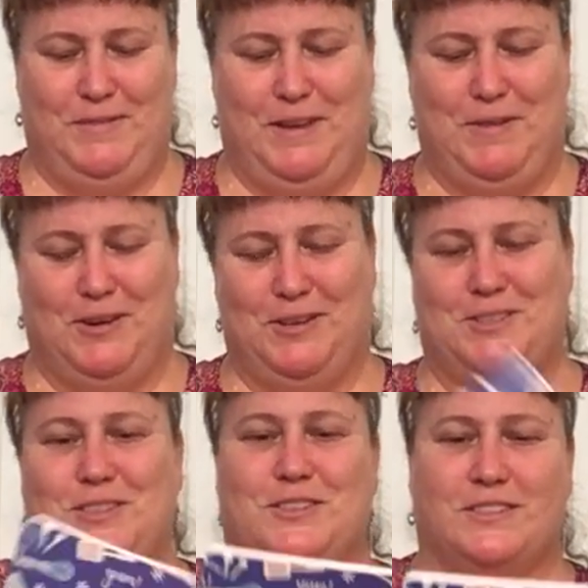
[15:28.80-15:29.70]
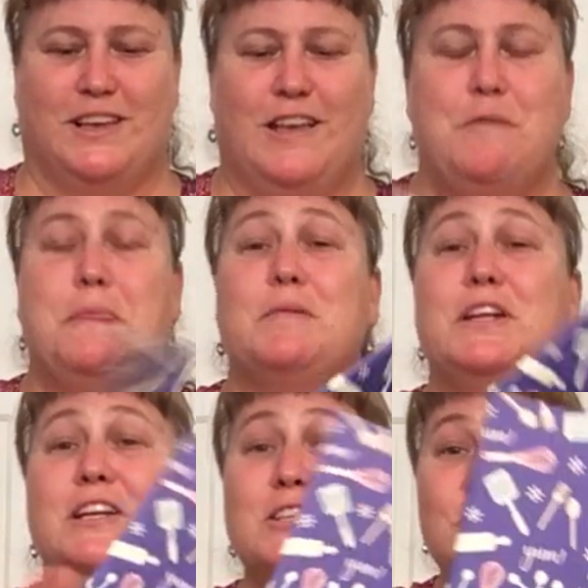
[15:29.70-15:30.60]
make better decisions. But
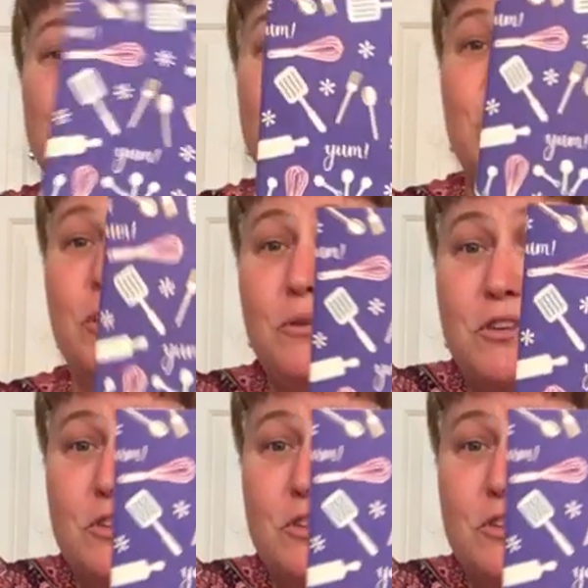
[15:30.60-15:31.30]
it is super cute